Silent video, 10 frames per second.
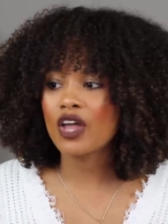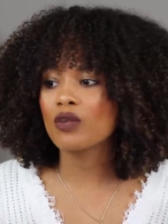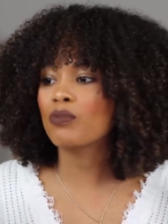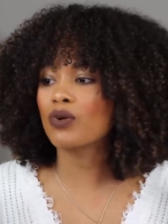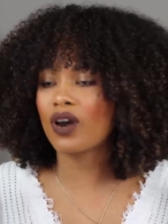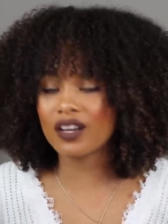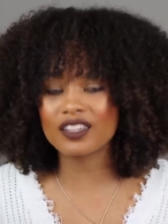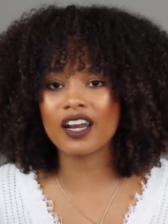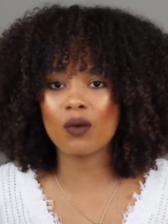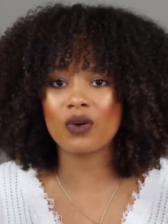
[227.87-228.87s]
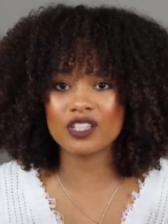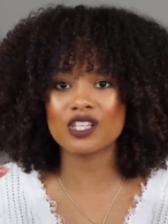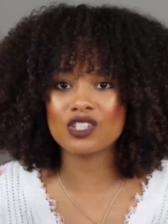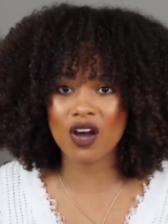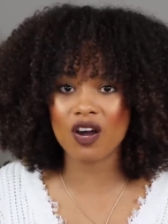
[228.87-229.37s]
the product that I wanted
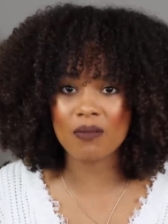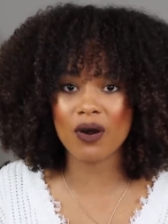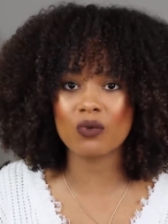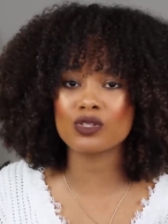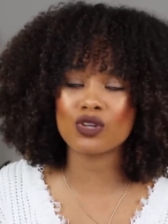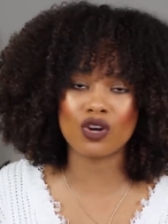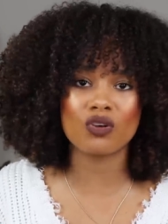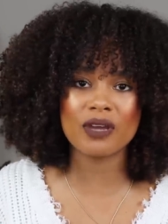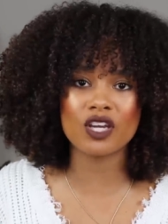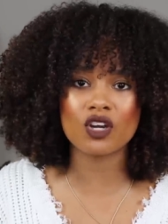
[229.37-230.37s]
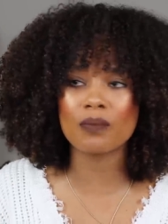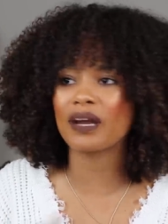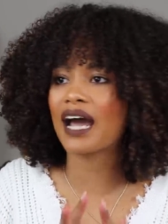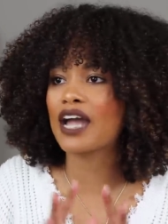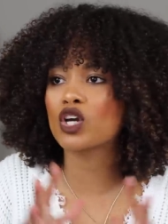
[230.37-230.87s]
to talk about was Curl Maker,
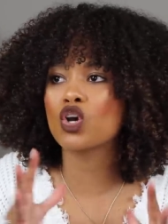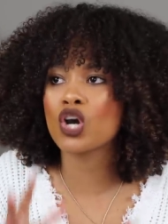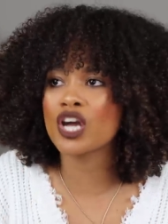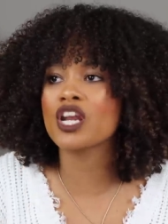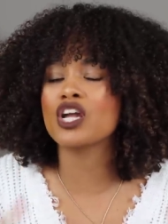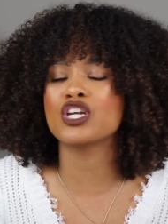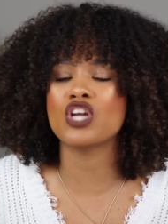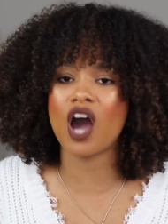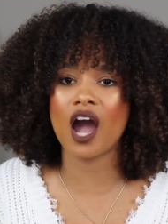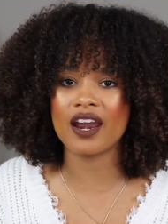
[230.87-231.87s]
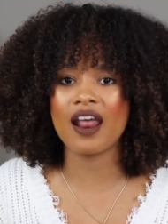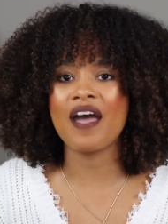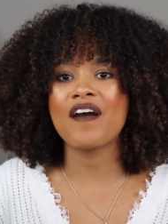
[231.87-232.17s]
but I could not